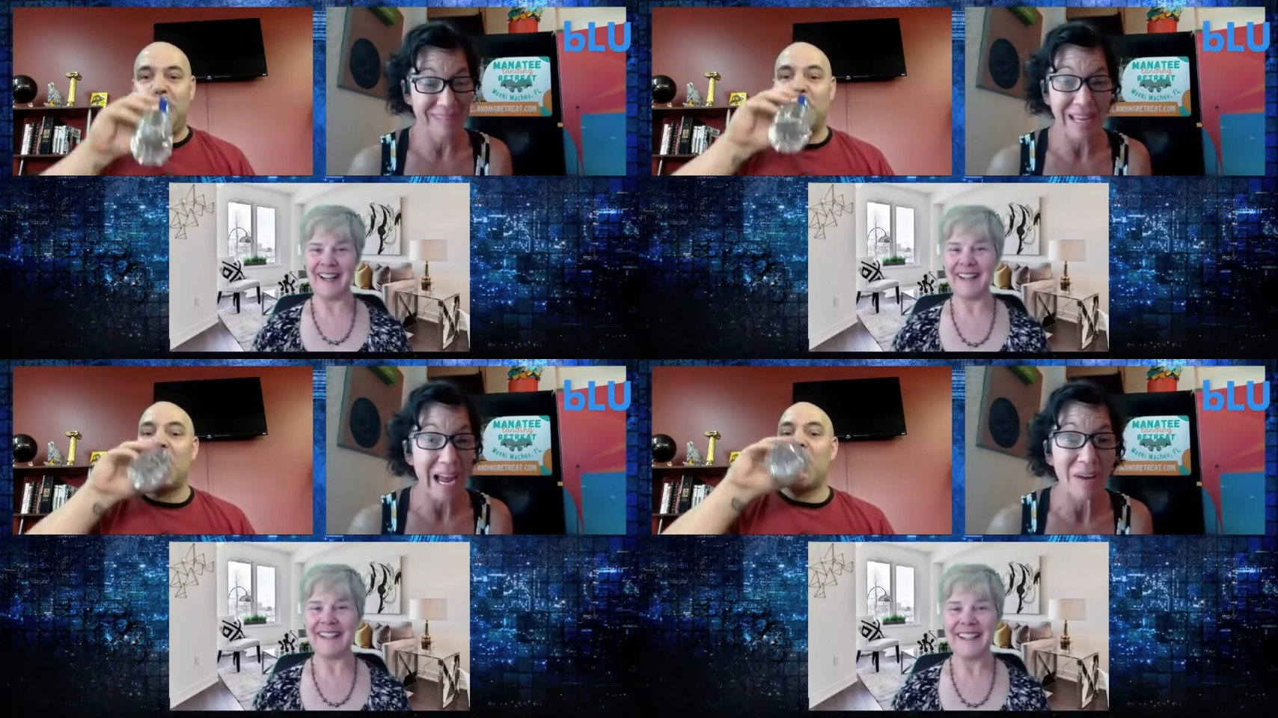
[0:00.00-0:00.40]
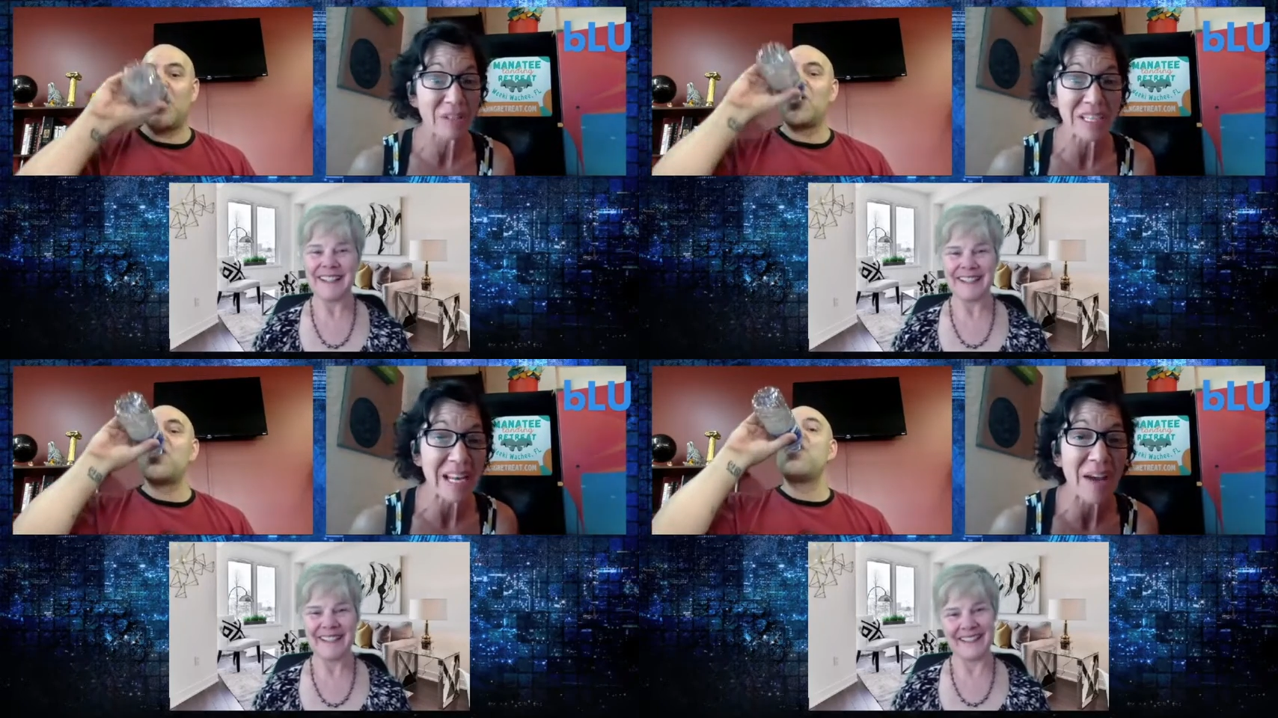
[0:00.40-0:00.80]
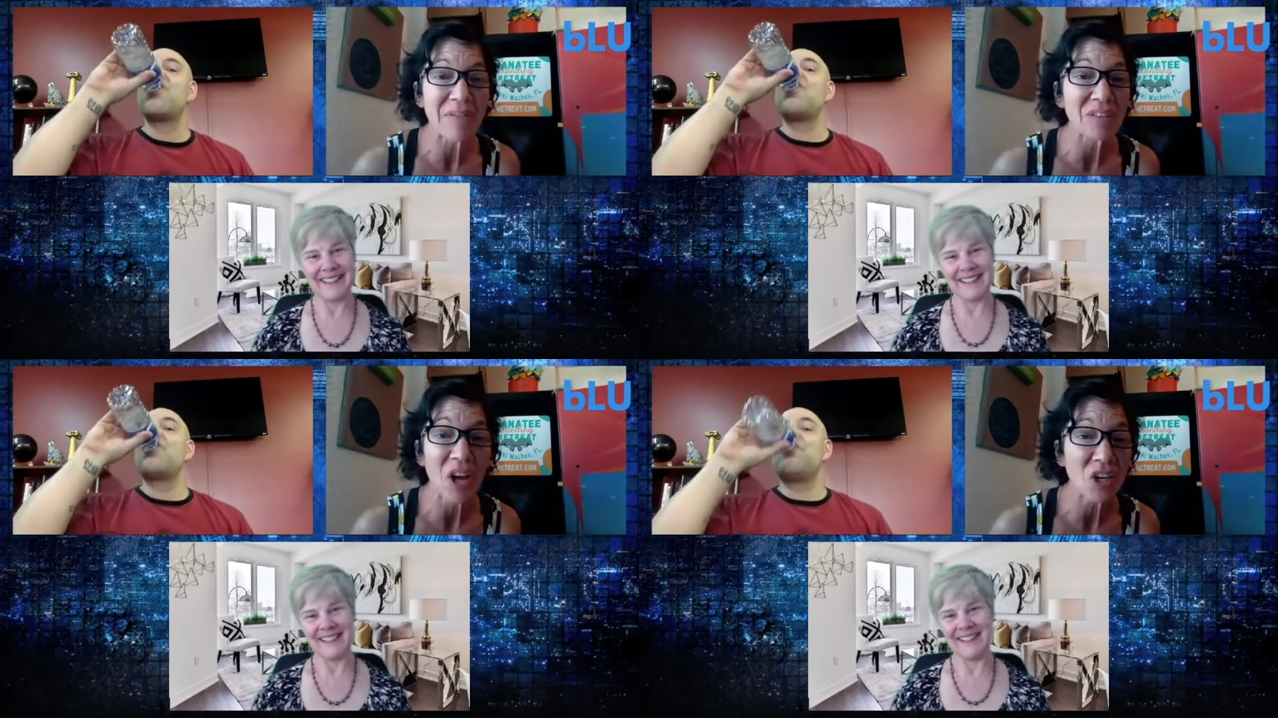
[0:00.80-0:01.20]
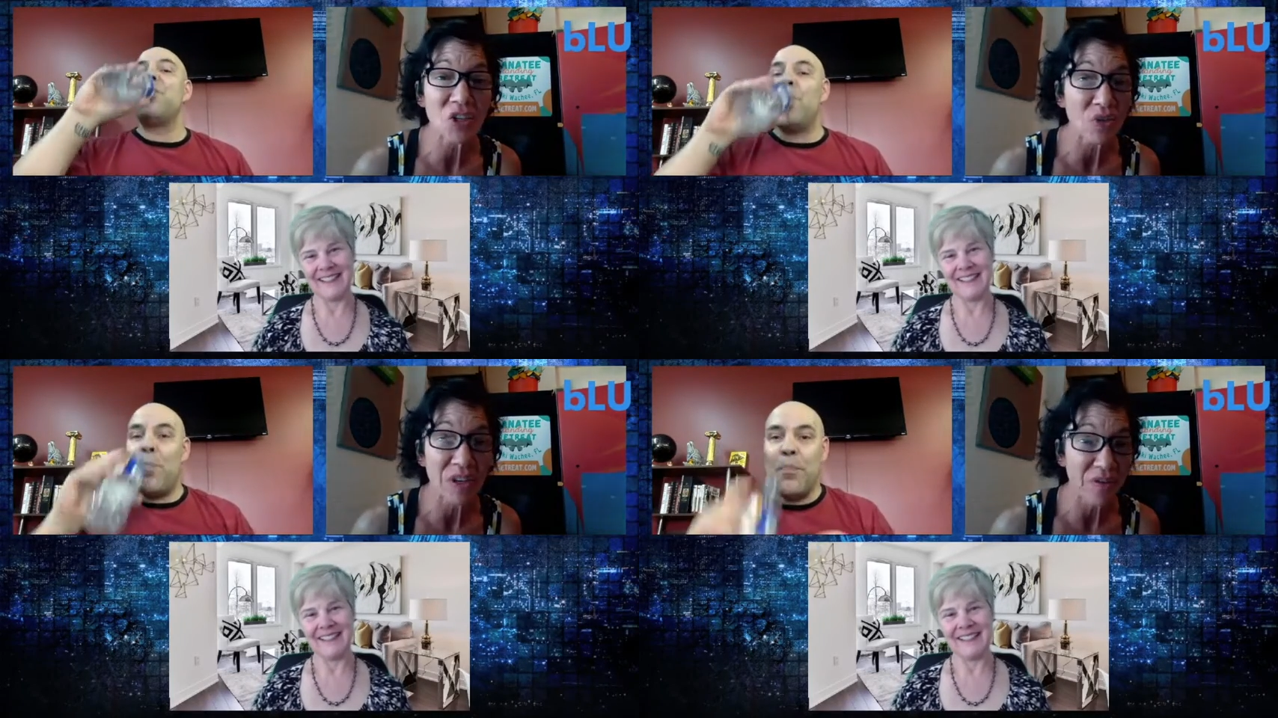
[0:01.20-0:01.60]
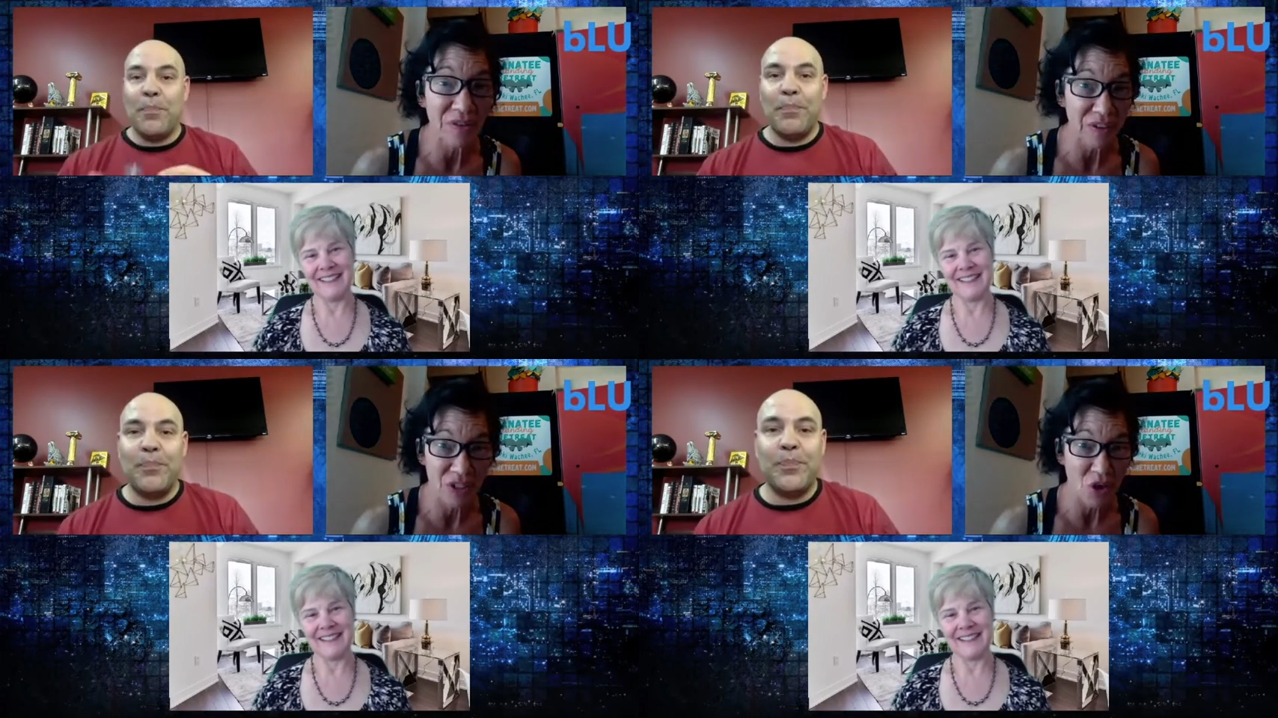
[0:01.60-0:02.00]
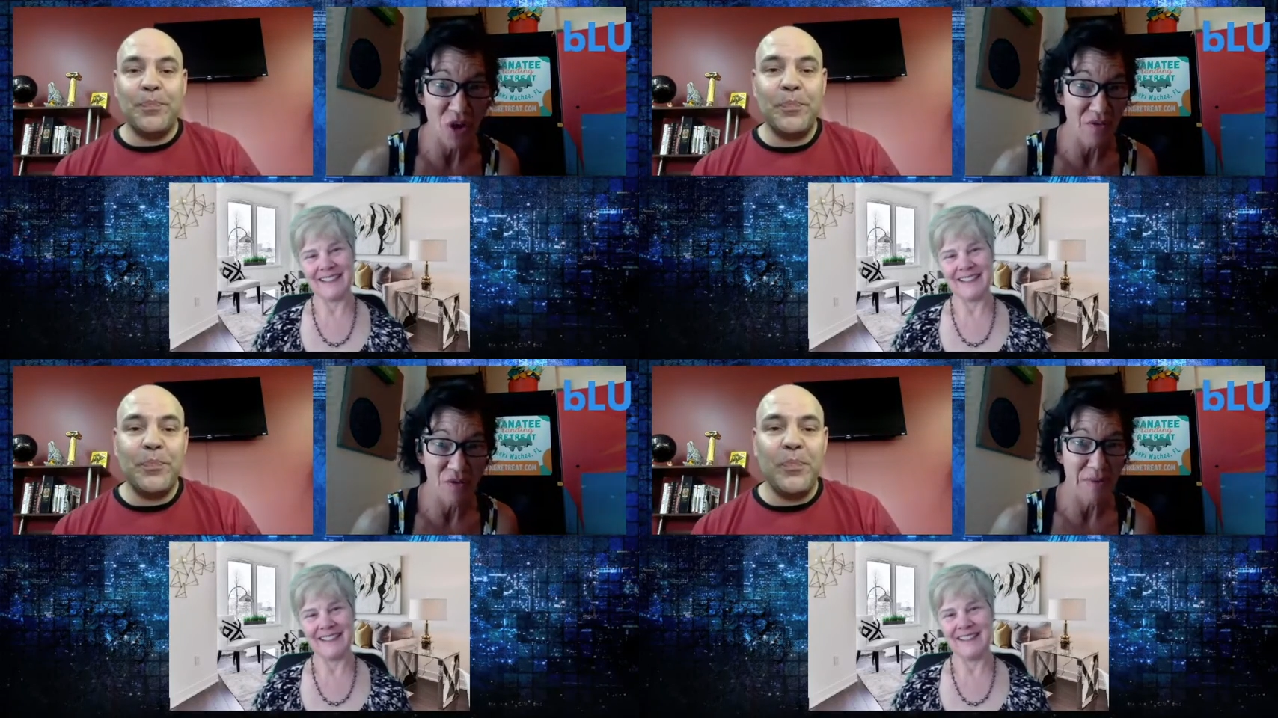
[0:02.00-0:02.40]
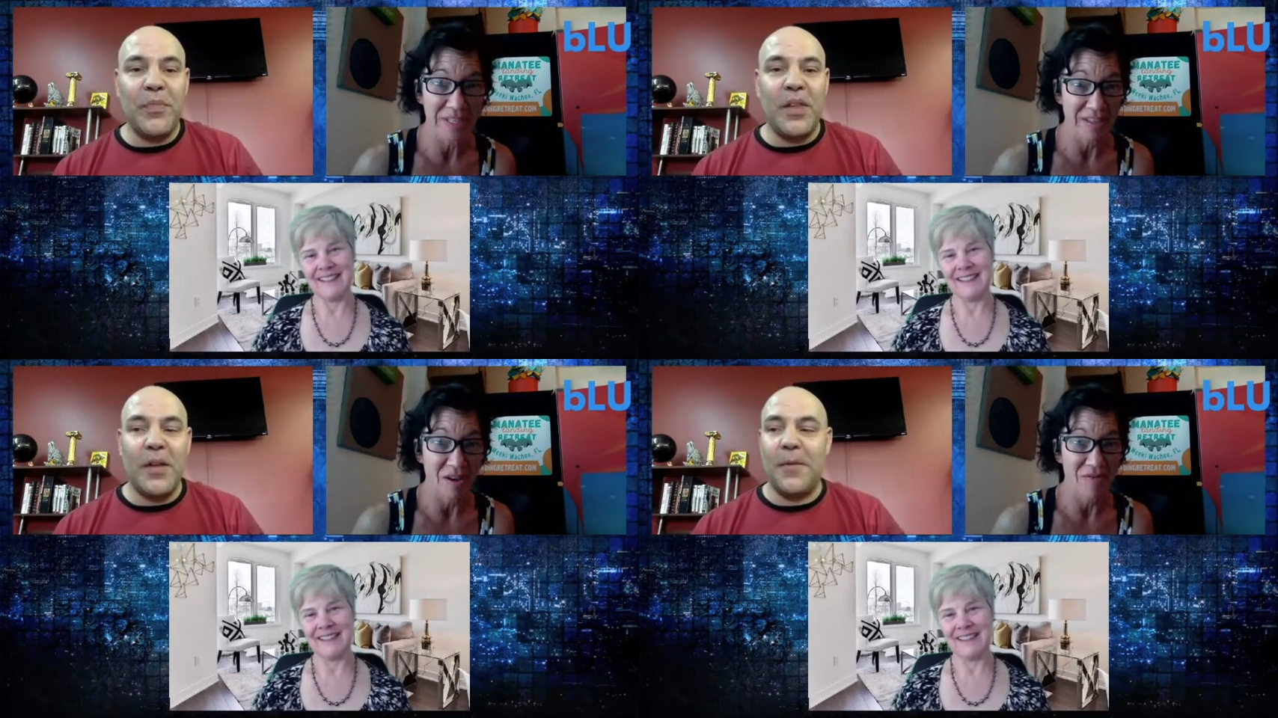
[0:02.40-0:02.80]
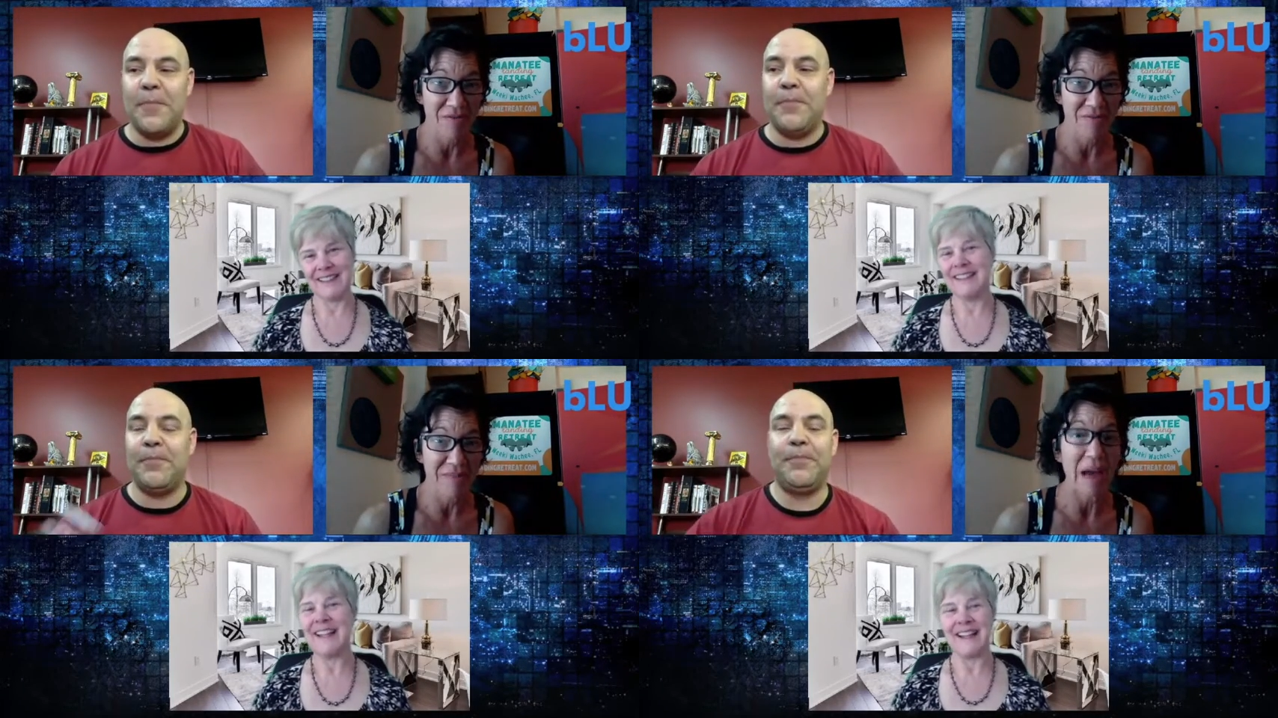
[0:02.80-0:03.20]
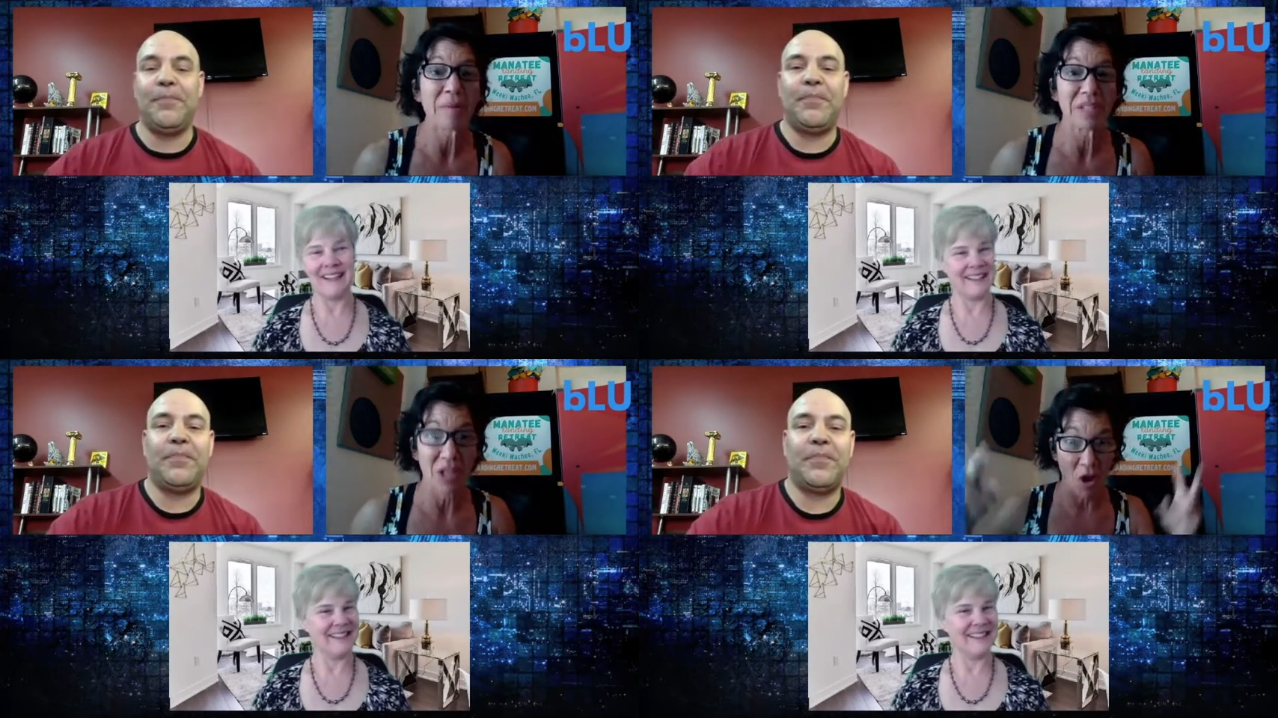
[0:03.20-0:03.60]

Speaker 1: that I didn't have the luxury to feel sorry for myself. Yeah. That was uh,